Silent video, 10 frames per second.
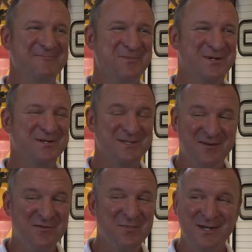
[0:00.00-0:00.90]
because
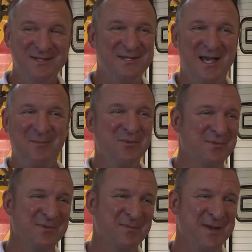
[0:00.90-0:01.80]
everybody's
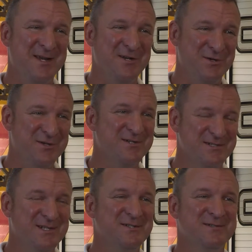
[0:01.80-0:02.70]
capable of making a good
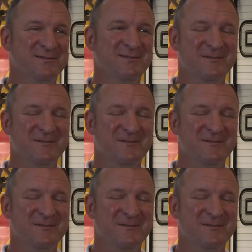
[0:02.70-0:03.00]
decision.